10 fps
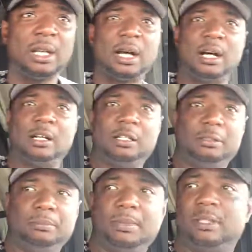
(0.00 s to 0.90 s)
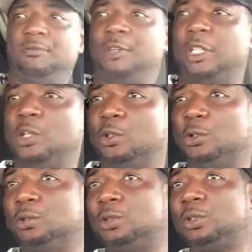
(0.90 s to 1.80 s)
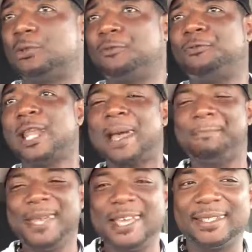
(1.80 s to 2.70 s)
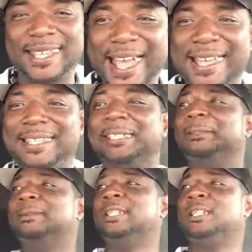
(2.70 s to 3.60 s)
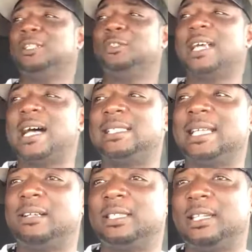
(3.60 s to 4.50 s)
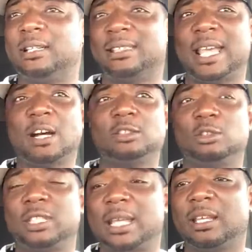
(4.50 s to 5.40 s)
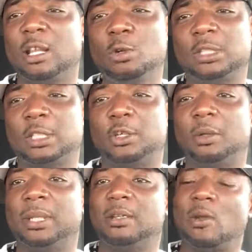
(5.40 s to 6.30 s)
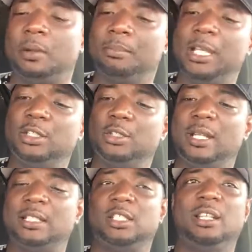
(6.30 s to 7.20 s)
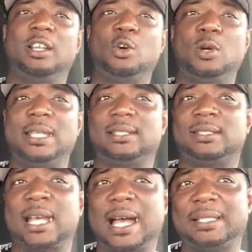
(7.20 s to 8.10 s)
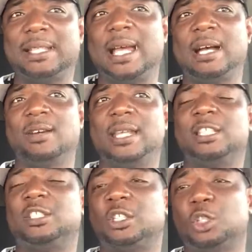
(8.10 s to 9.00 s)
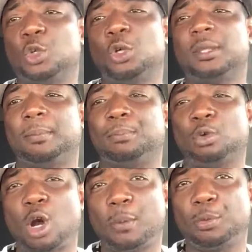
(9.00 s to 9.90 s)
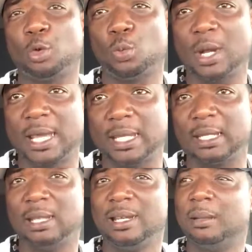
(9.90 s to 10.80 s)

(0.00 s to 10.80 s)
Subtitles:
For those flatbed gang, you guys out there, they also checking load securement. Make sure that your load is tied down and is secured the proper way.